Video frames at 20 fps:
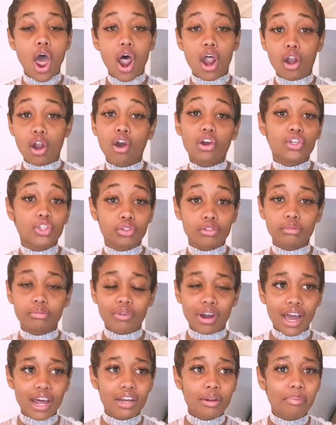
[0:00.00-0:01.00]
luxury
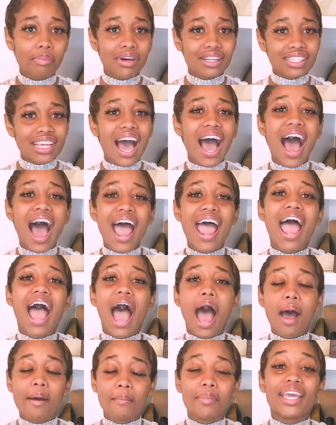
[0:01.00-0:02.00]
brand, but I
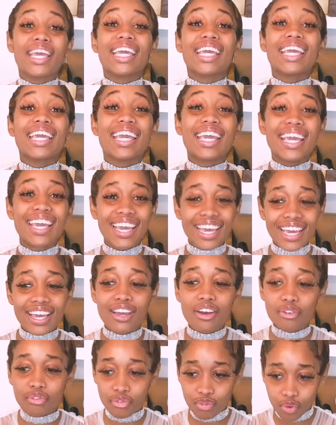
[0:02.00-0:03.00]
am
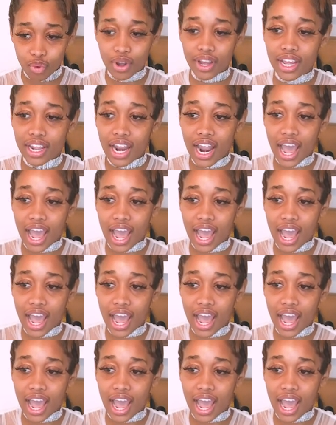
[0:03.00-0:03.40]
here for it.